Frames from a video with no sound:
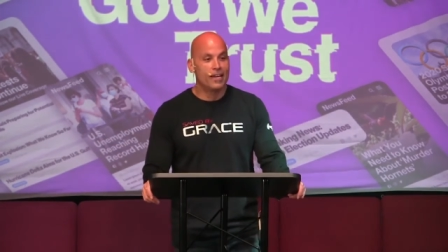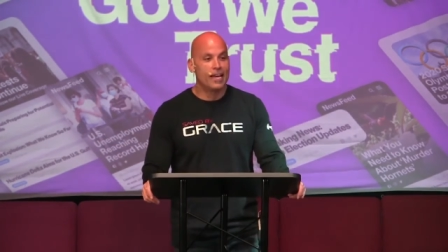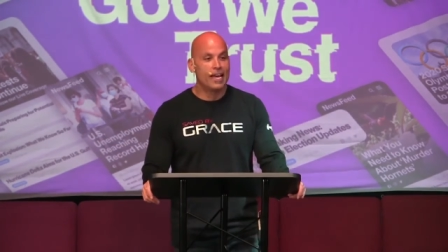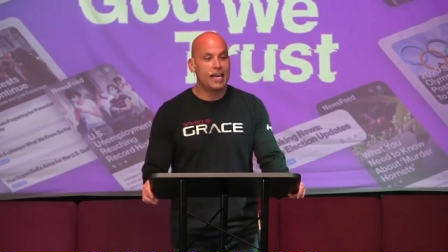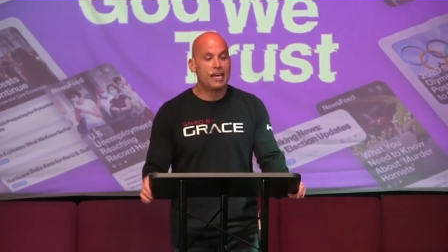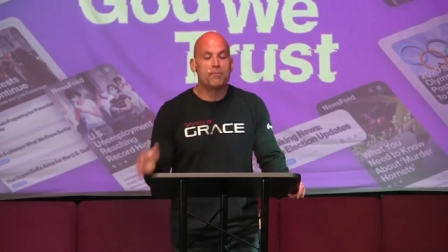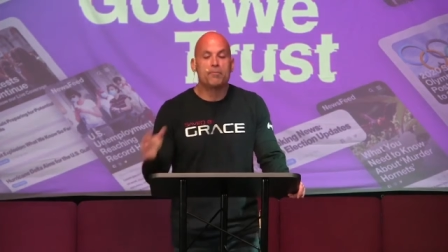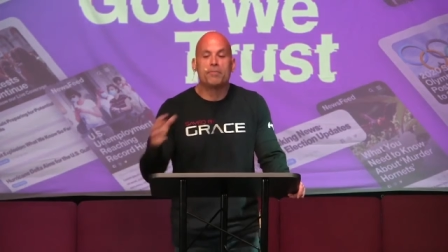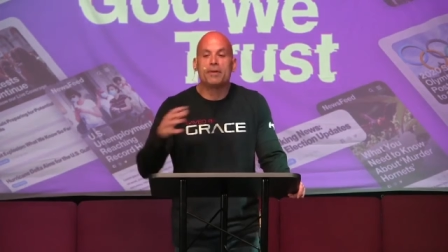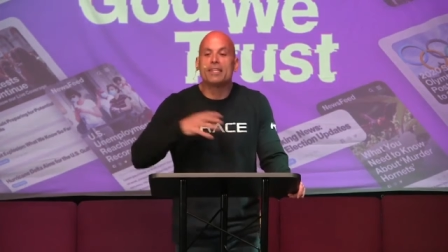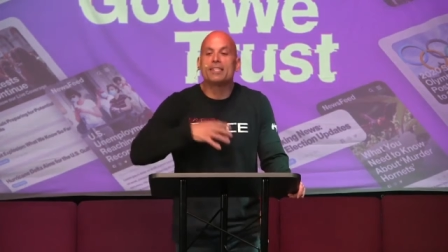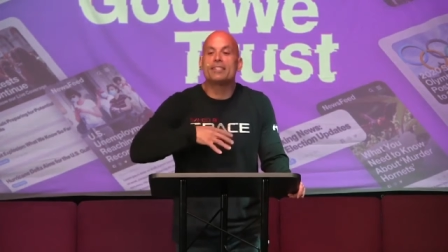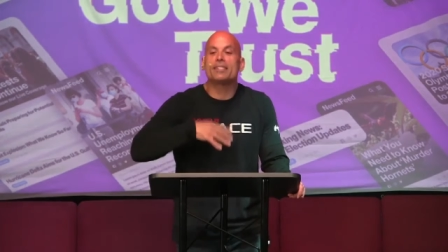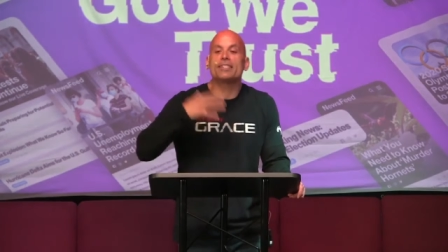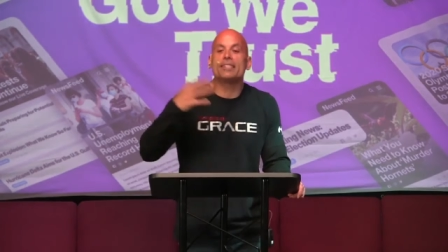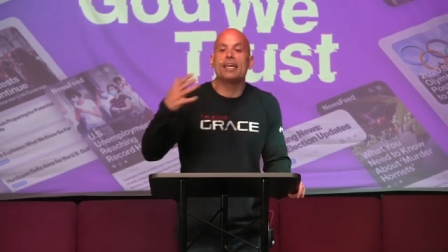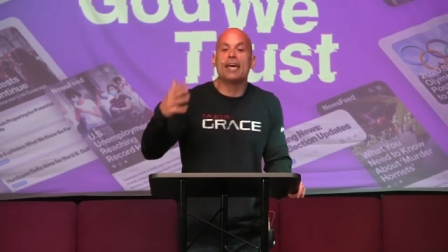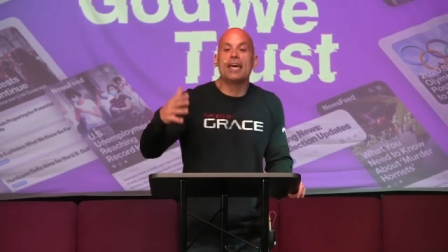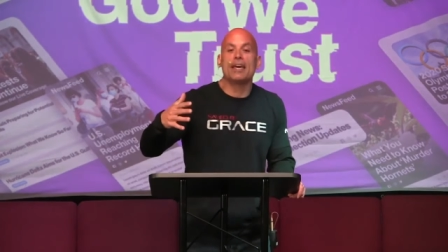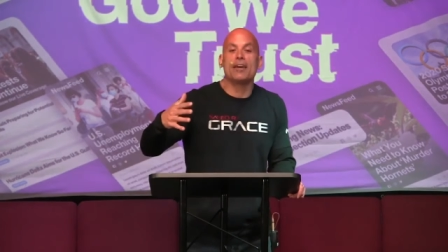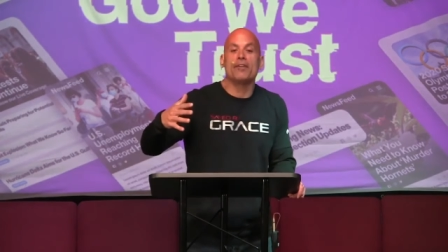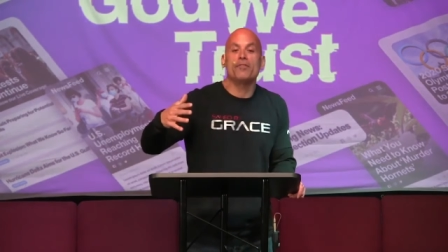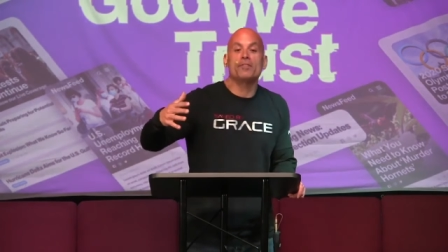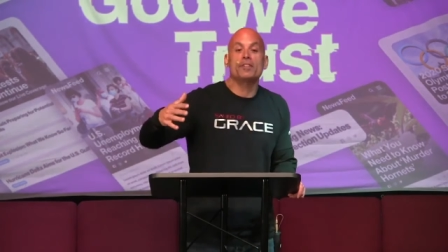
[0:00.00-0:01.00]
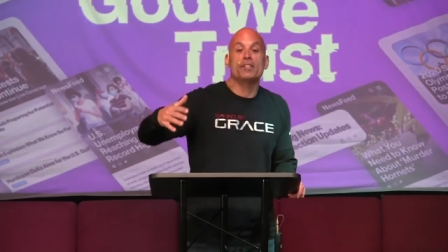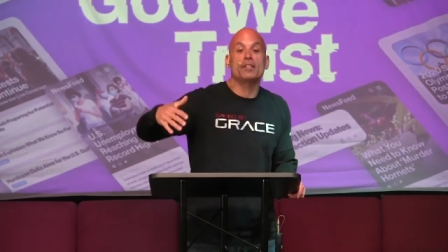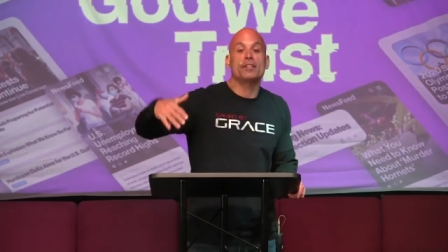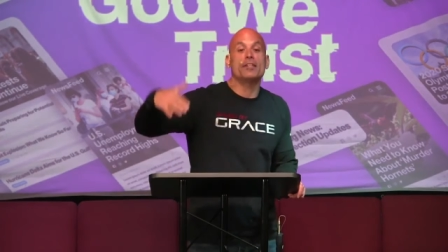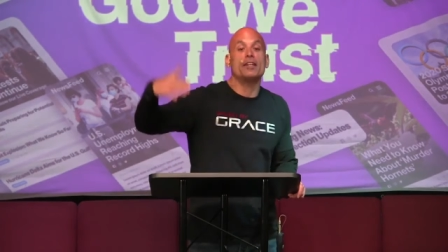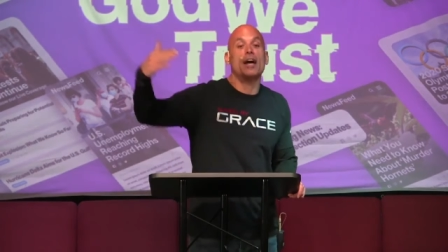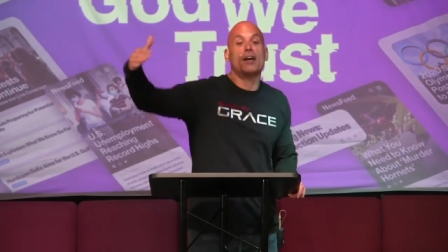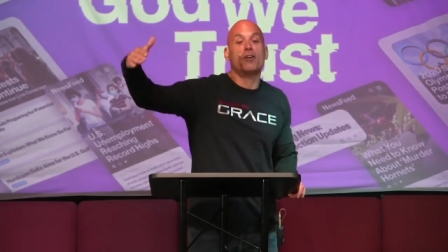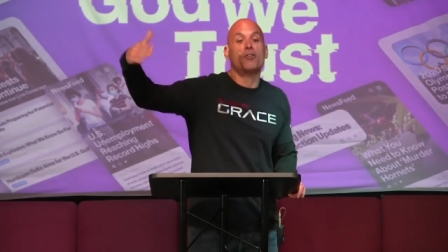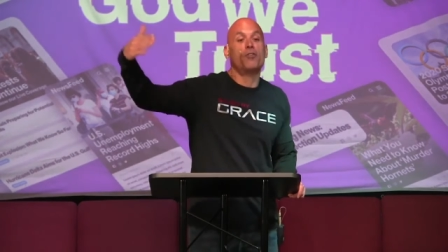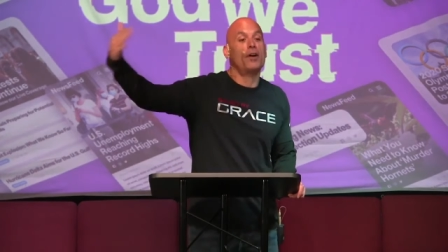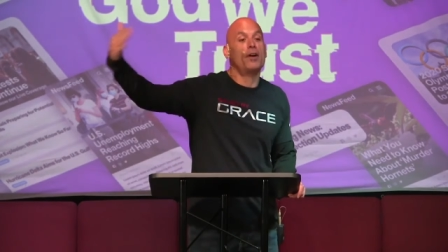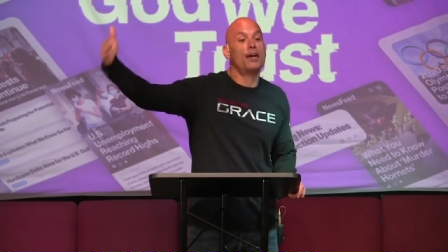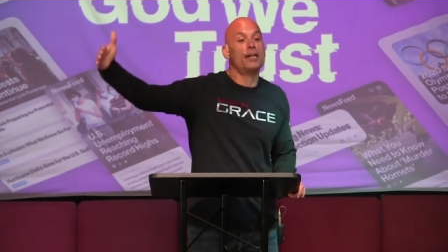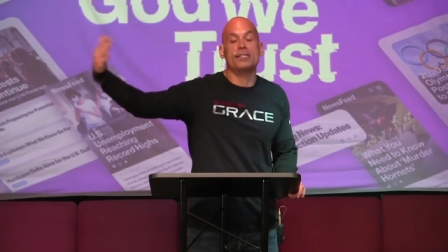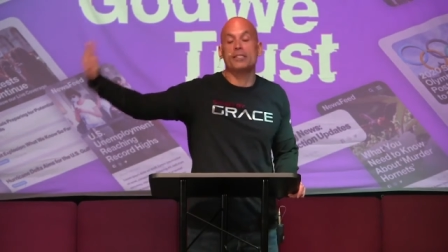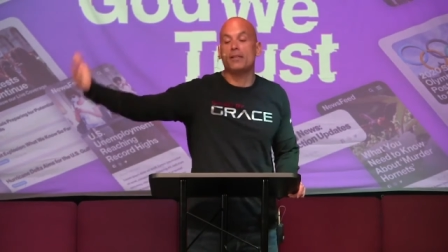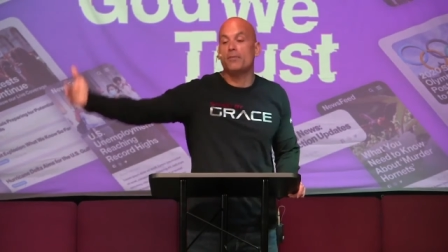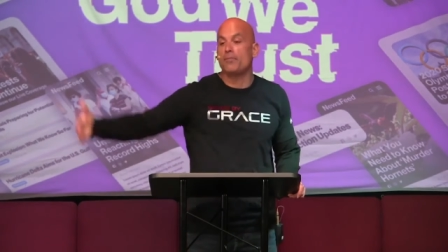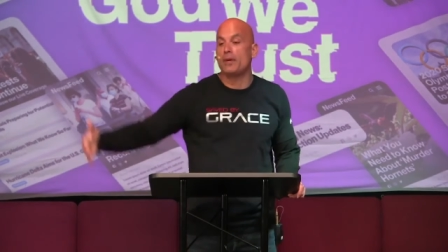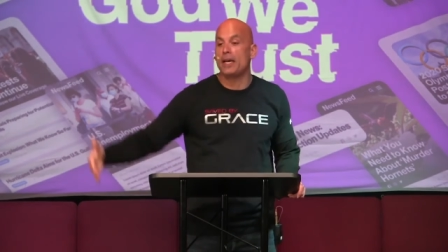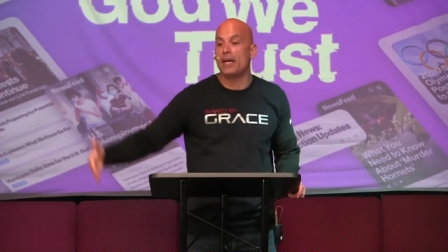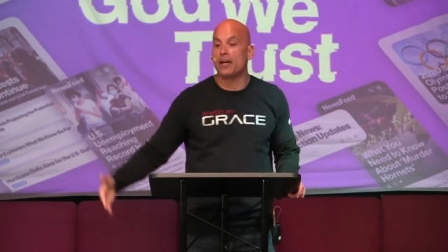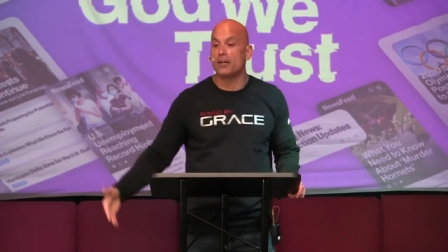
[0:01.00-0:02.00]
and be safe to not cross
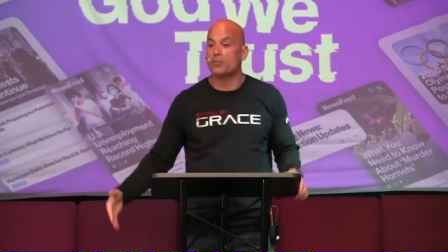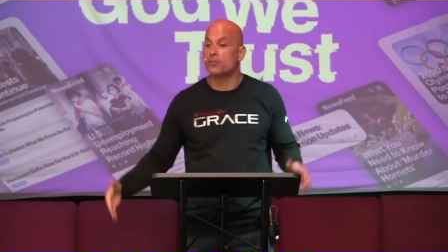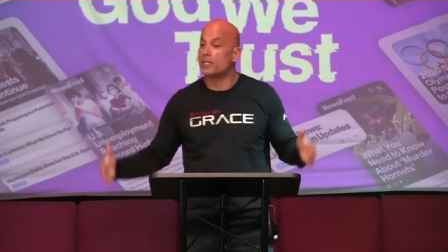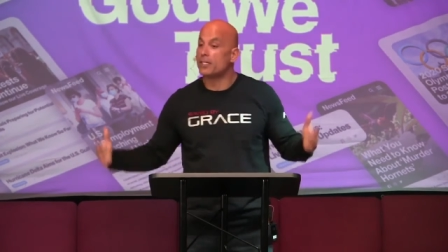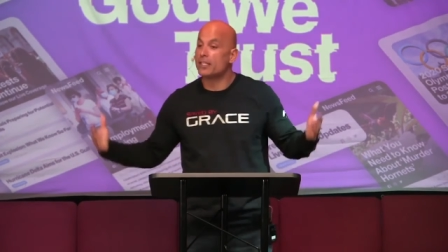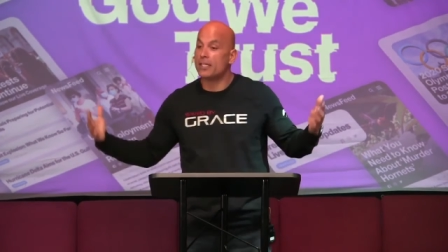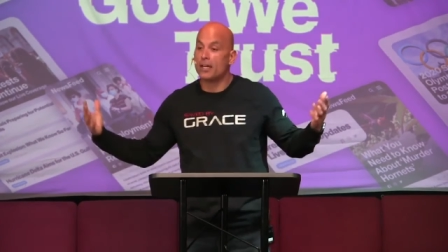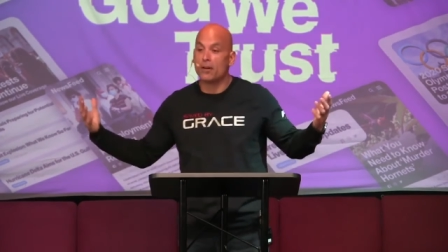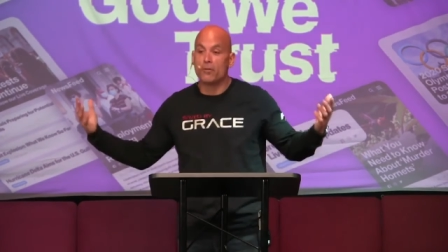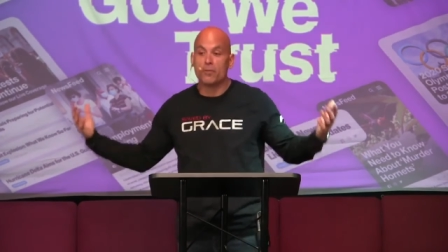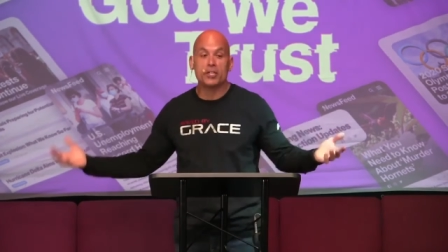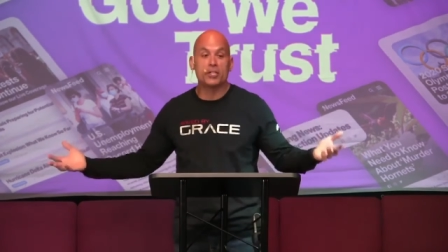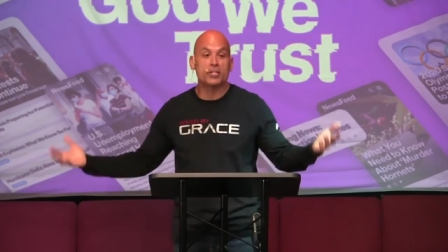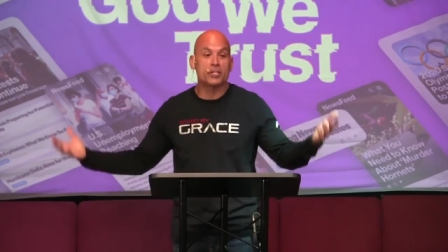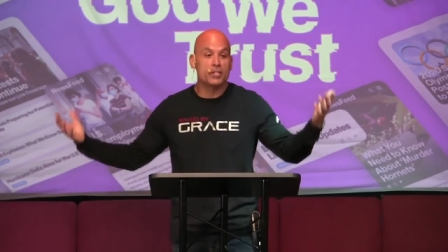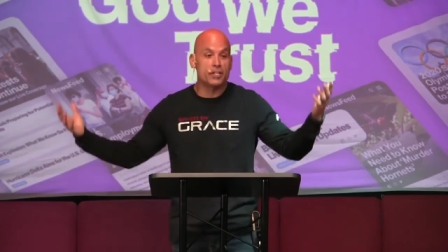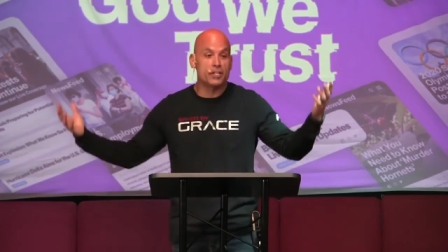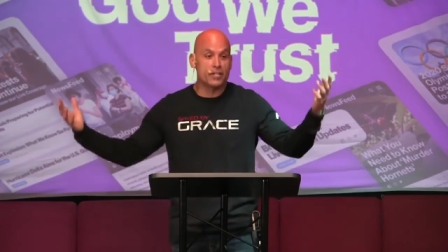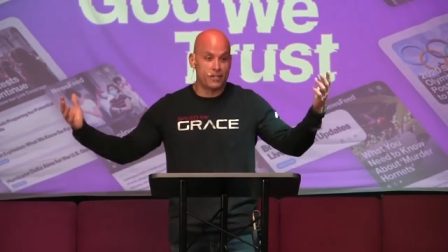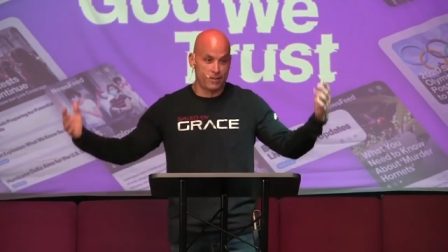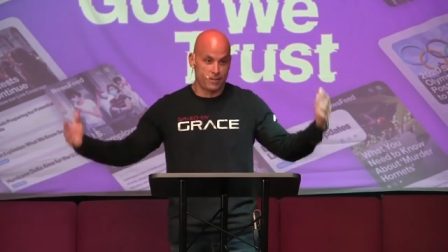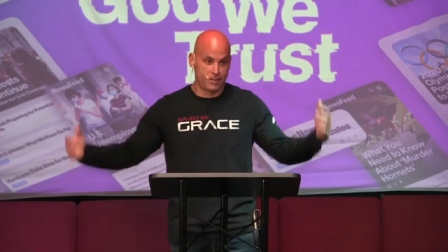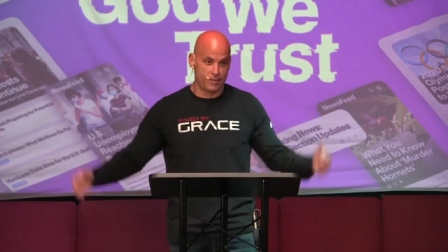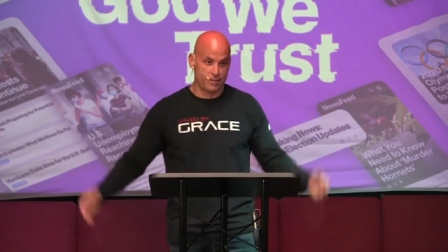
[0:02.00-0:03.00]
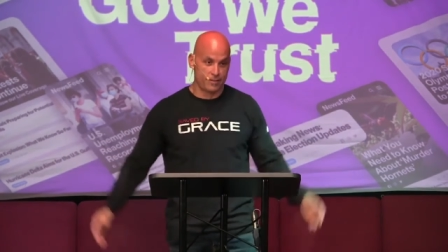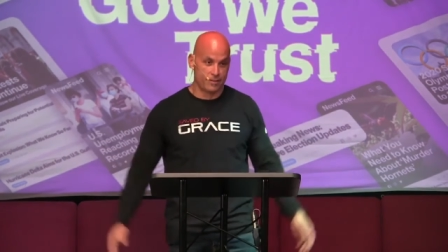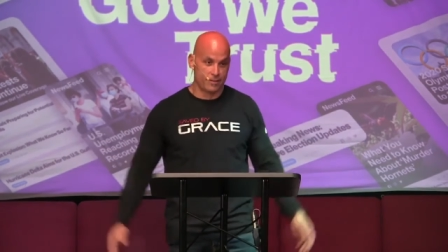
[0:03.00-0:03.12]
the boundaries that we shouldn't.